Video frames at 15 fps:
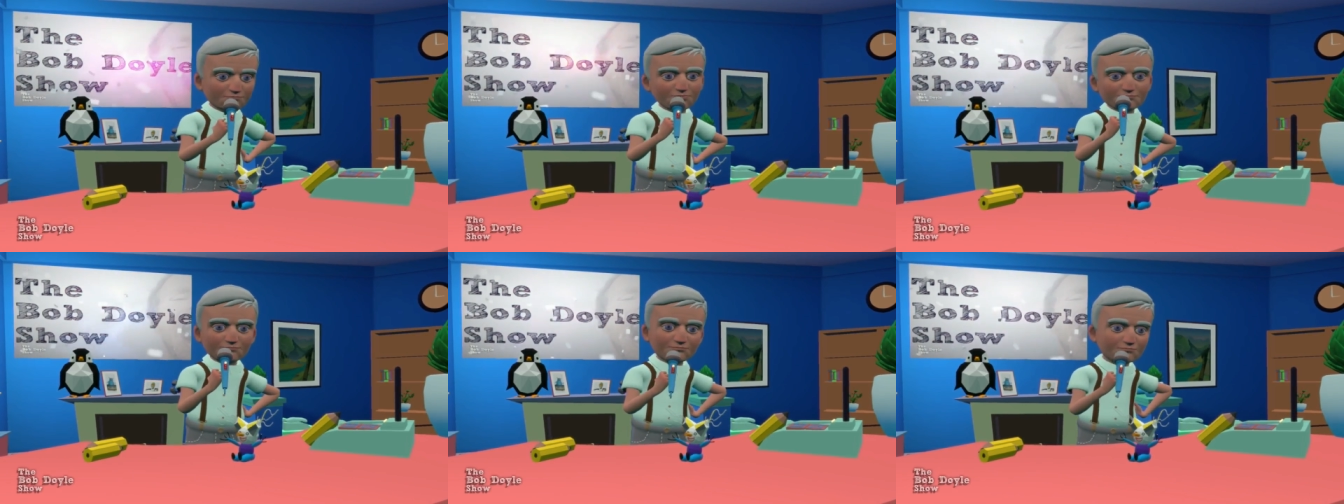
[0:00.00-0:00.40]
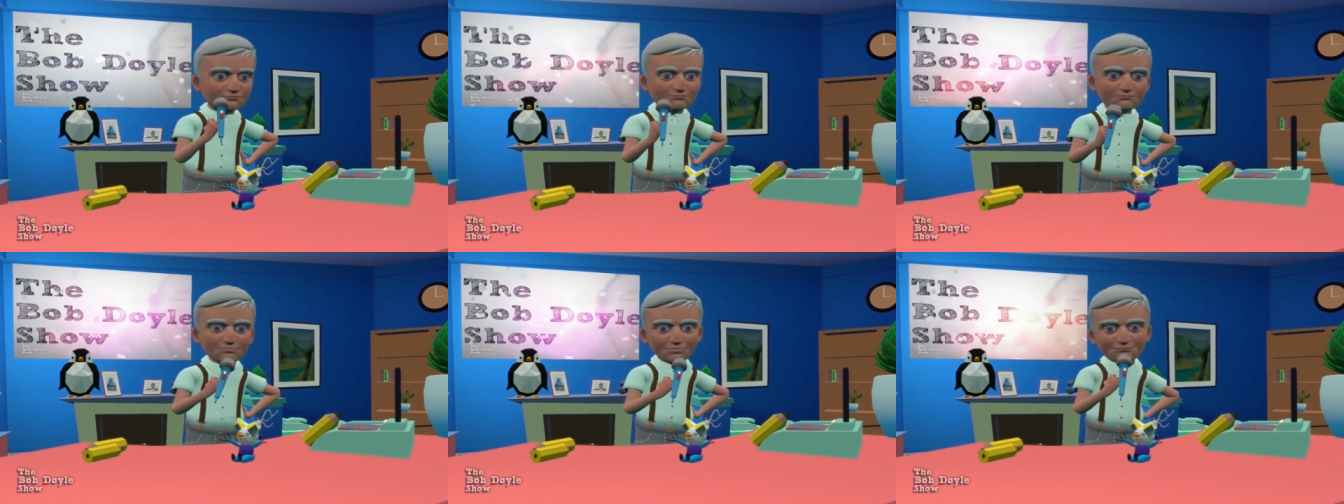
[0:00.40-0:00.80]

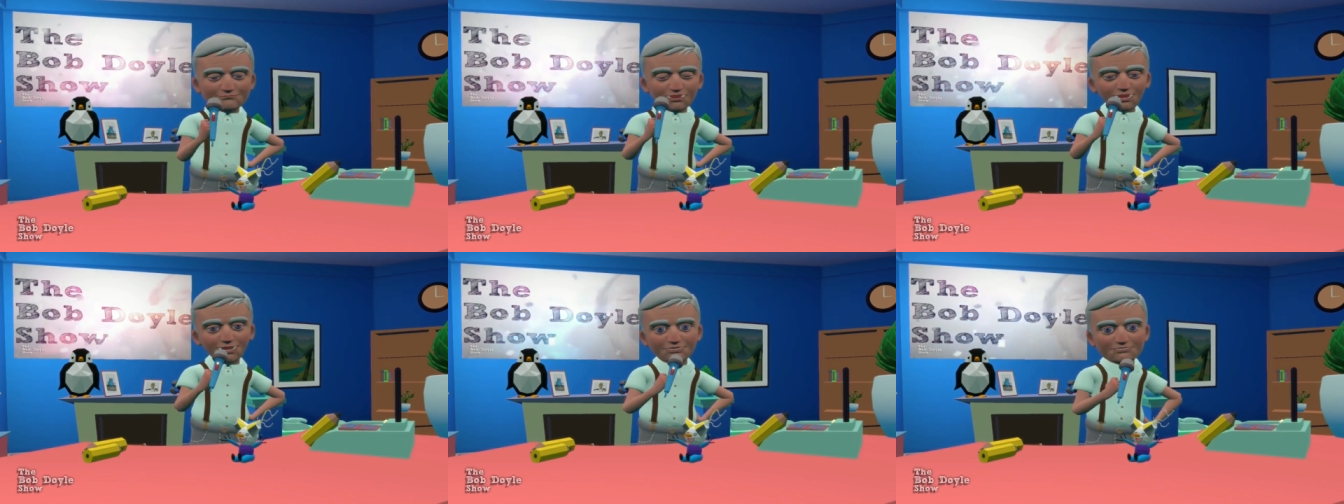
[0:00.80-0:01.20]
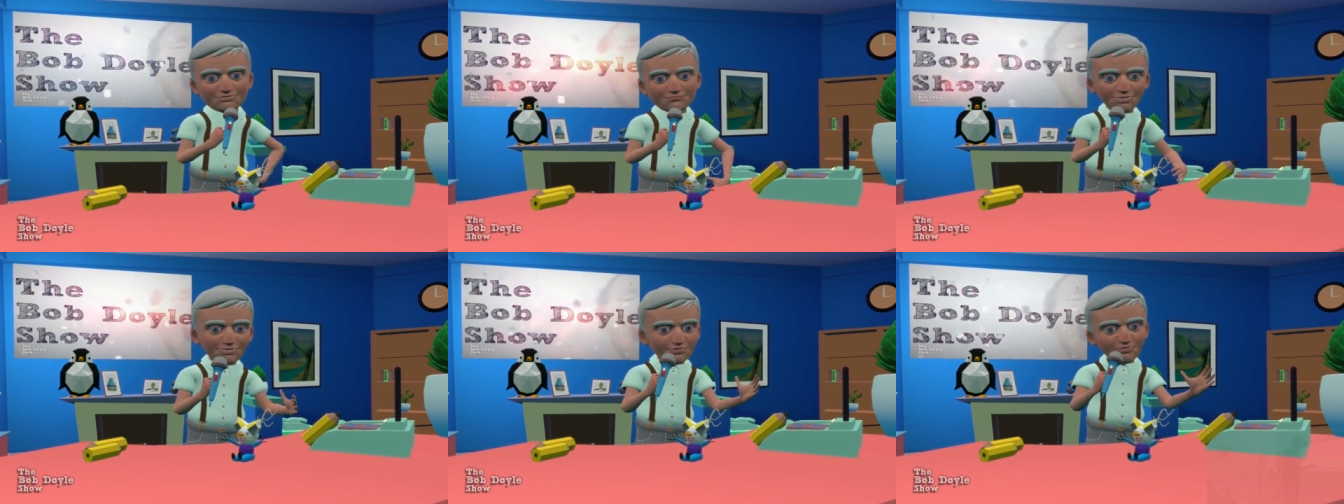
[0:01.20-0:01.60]
Embrace
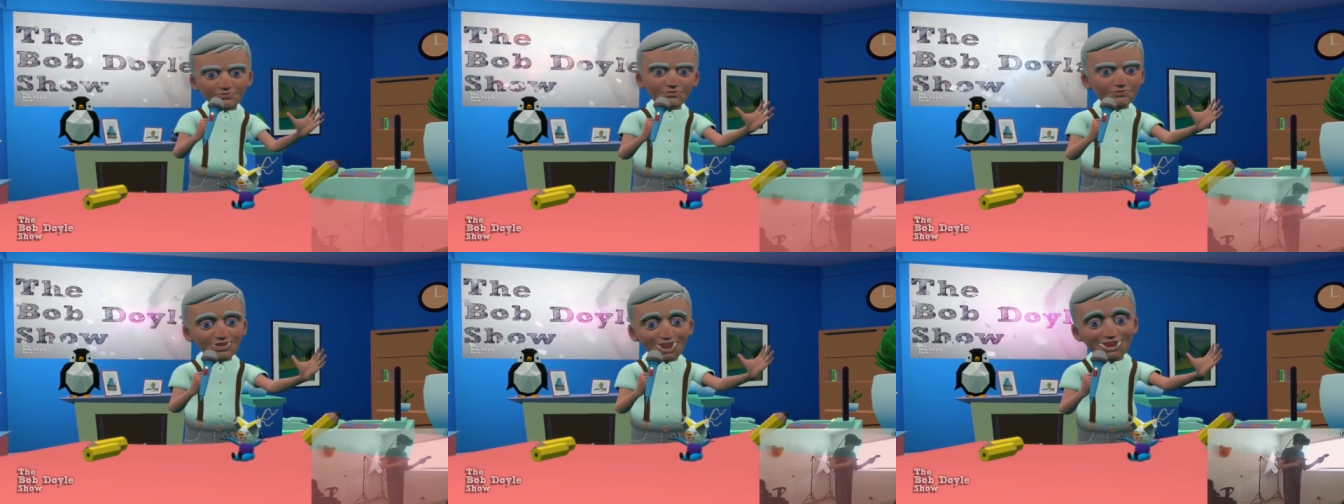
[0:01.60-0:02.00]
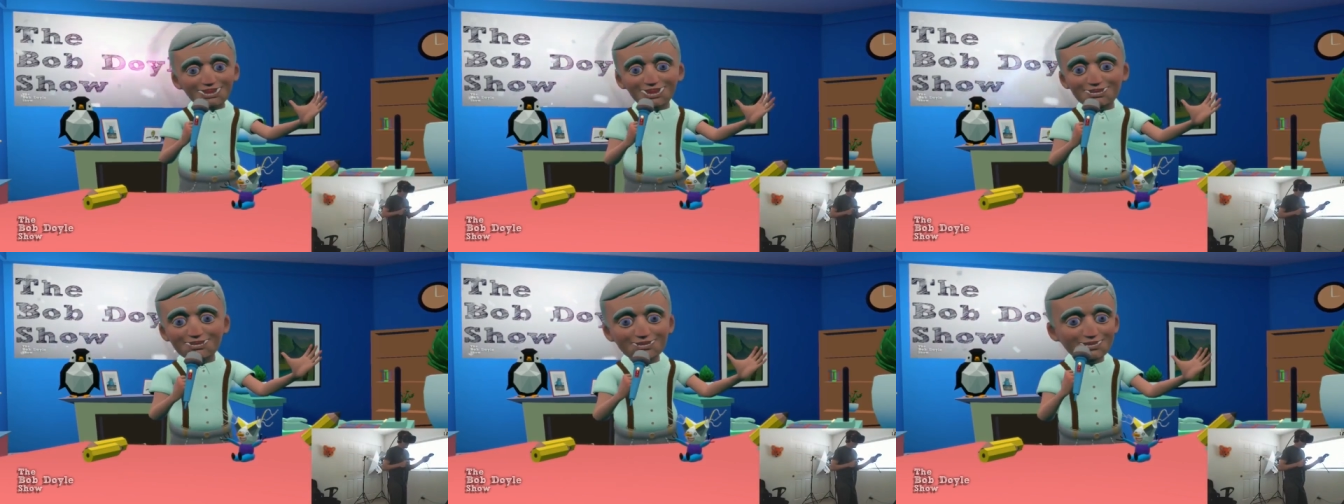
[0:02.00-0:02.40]
me, my